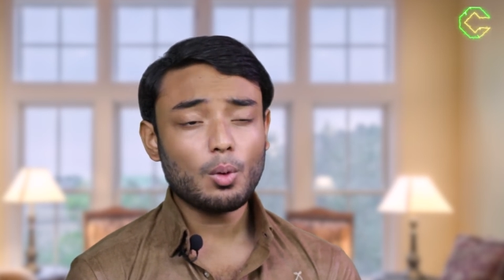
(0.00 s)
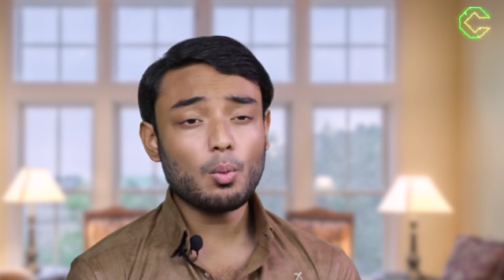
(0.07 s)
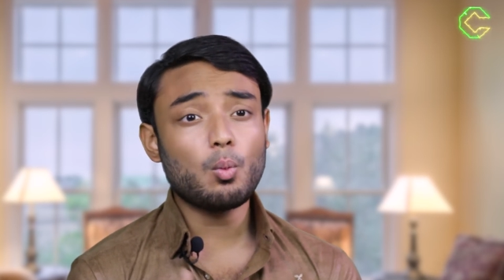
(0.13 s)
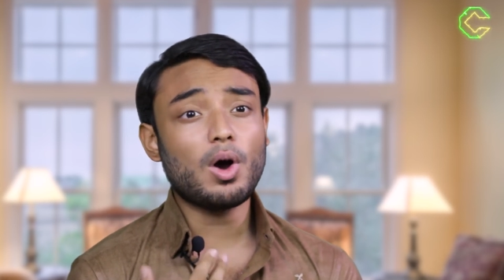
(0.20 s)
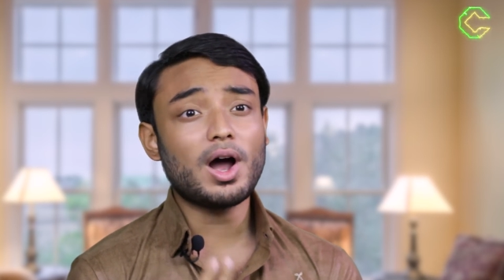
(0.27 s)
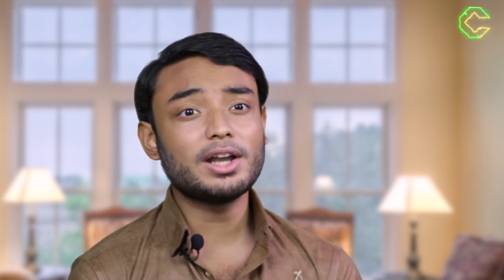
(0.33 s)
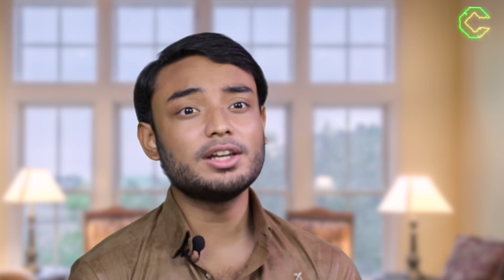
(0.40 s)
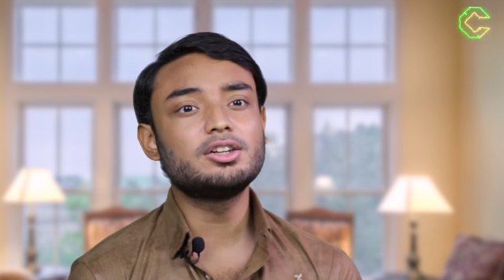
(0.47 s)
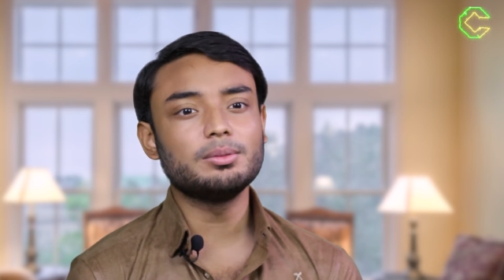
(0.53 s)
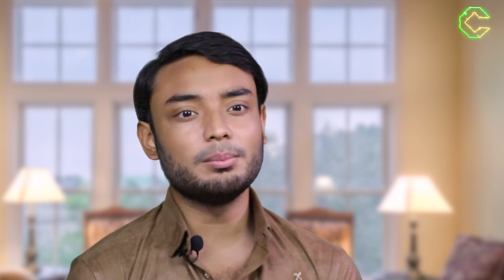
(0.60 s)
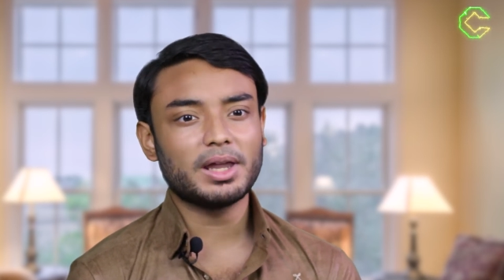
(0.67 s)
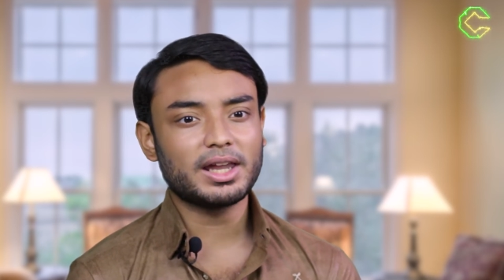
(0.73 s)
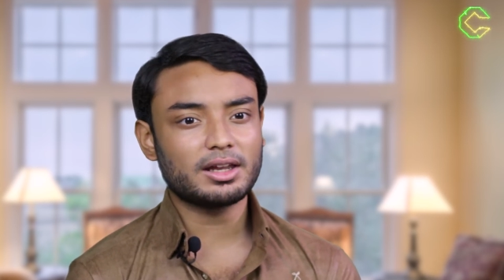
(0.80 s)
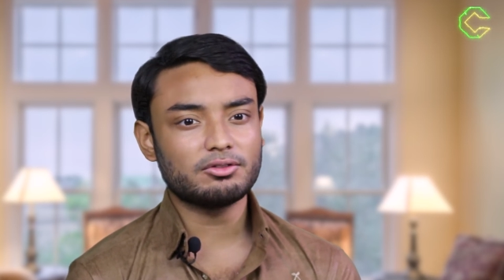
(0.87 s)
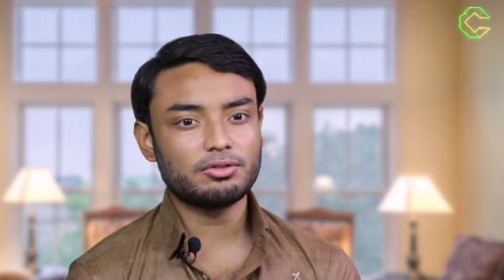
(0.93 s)
want to
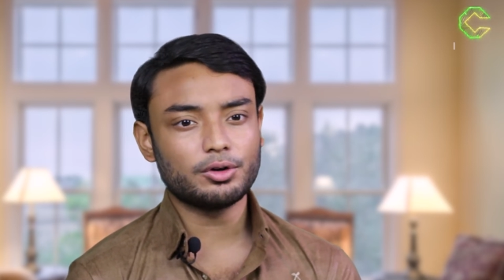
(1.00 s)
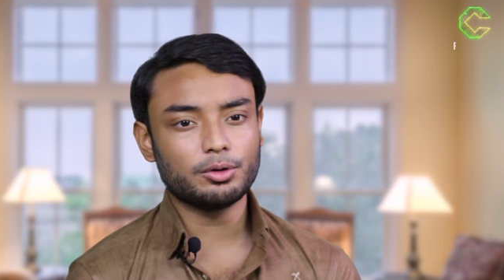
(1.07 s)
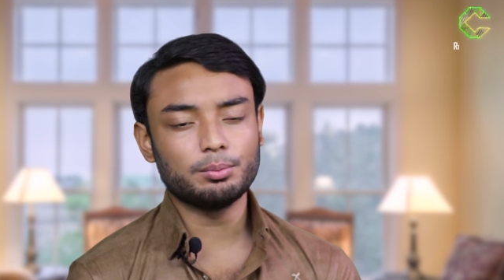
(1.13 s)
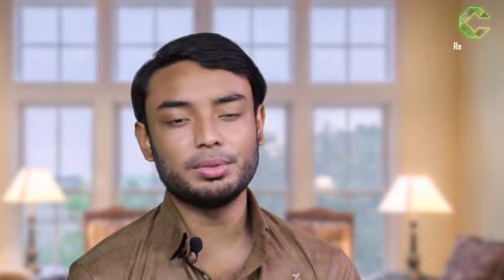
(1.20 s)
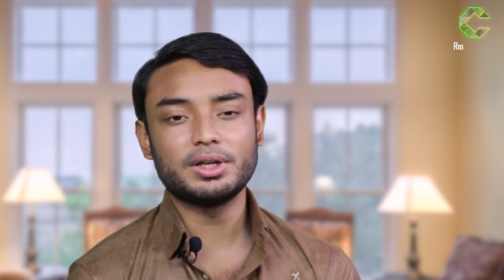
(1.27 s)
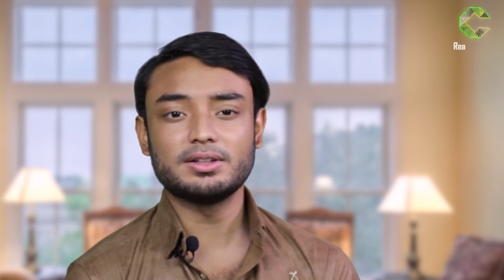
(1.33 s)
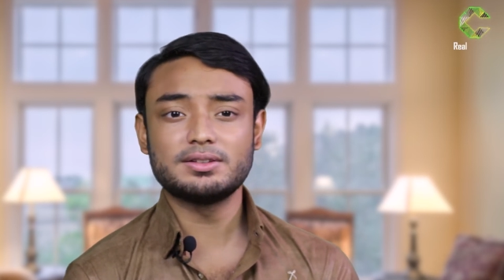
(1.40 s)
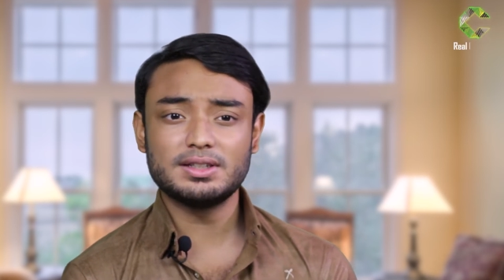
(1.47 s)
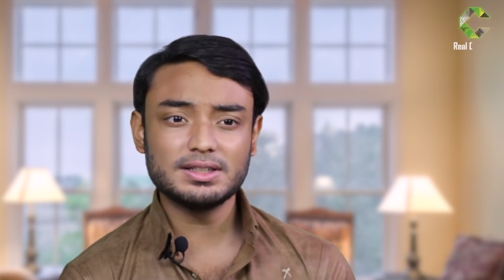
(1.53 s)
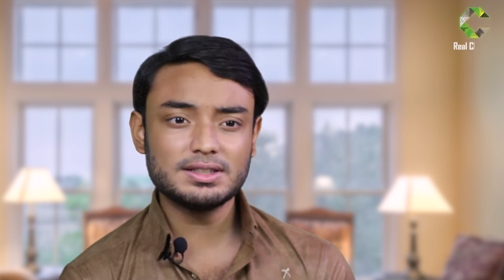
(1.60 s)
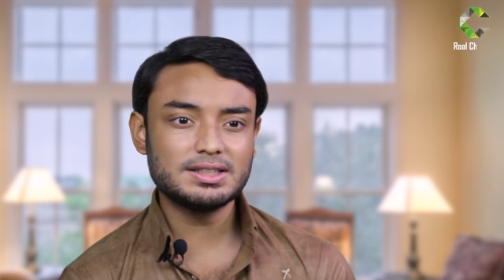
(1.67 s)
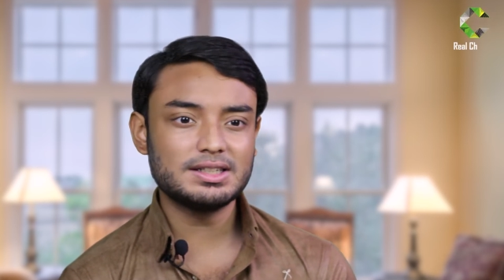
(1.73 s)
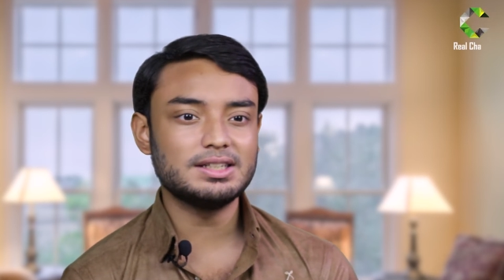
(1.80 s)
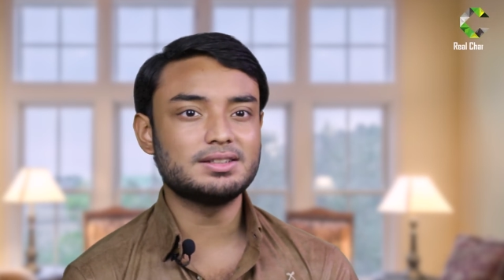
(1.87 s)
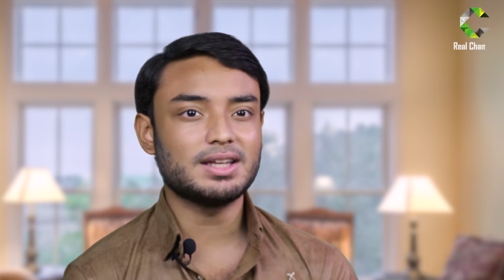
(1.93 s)
make it for you, because
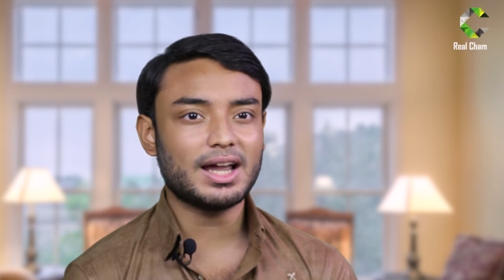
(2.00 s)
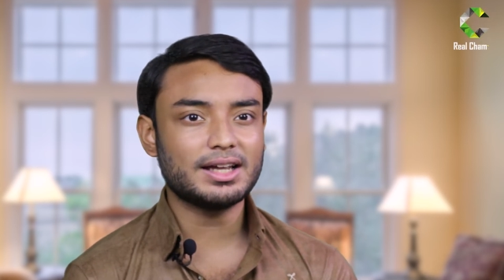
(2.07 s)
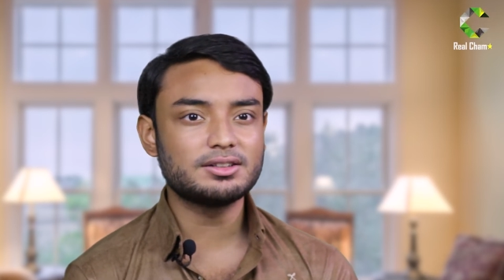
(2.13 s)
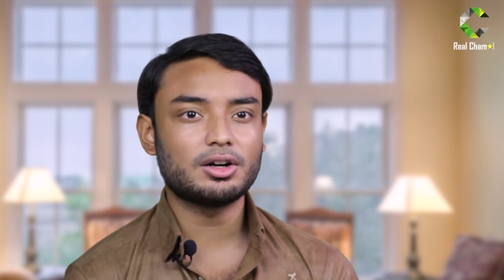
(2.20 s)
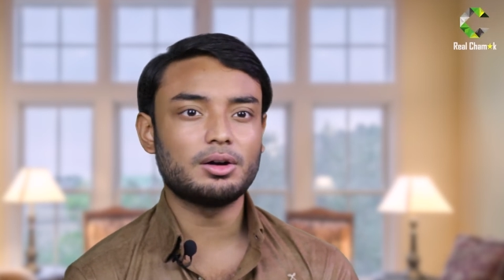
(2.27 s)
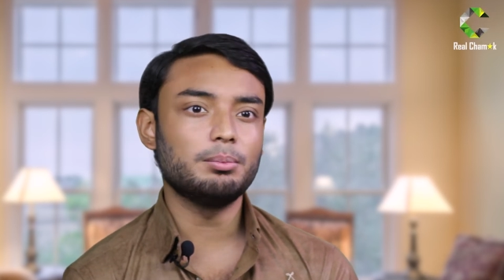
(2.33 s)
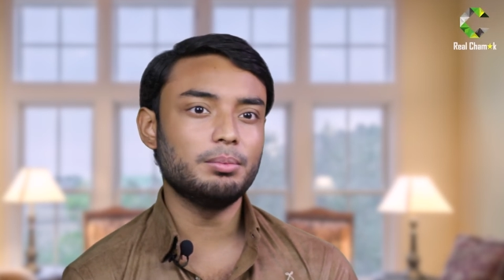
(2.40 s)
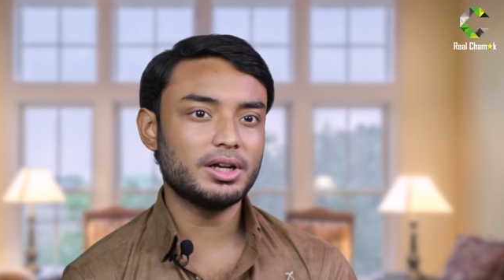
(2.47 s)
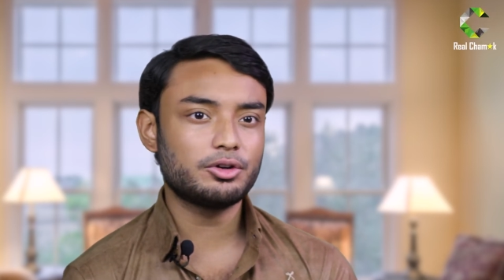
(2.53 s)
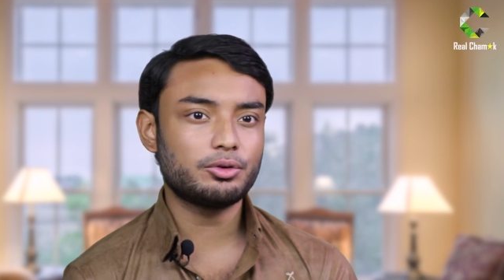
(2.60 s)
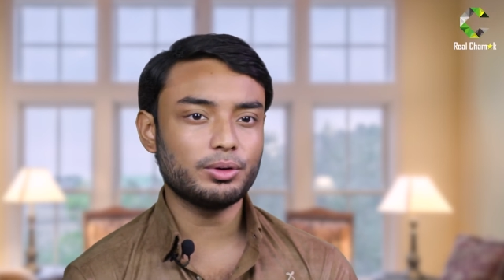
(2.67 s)
these designs are a bit